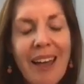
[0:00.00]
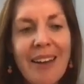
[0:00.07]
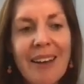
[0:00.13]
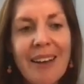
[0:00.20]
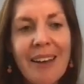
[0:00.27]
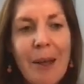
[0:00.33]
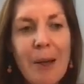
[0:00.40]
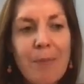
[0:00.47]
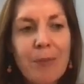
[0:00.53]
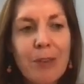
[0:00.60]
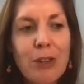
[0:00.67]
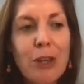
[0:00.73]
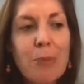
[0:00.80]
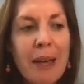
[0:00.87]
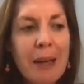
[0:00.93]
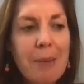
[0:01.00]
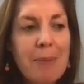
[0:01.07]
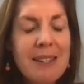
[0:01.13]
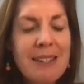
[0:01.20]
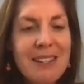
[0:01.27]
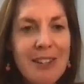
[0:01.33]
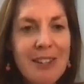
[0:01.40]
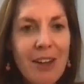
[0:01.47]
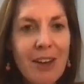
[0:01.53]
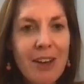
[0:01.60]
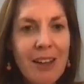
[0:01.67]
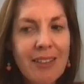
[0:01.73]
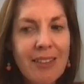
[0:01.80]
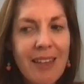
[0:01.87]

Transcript: And you being a business owner,